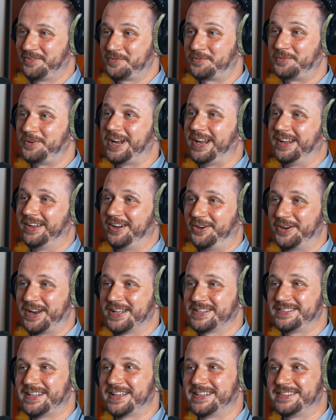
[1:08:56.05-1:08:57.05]
Free. Oh,
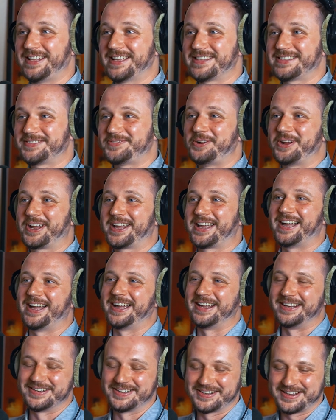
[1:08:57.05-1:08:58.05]
that, that, that's very
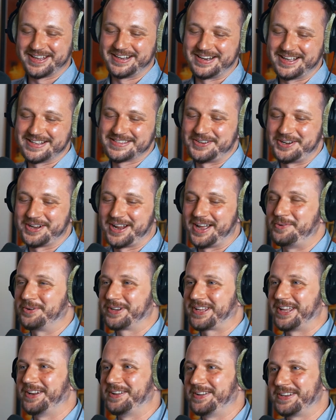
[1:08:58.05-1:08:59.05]
kind. Okay, that's very. I
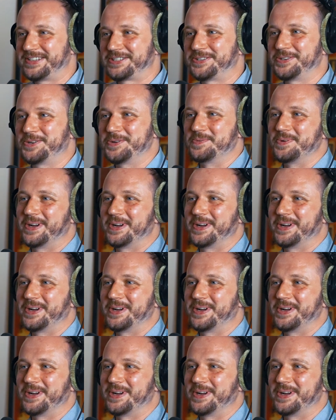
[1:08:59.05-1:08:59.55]
would get a two,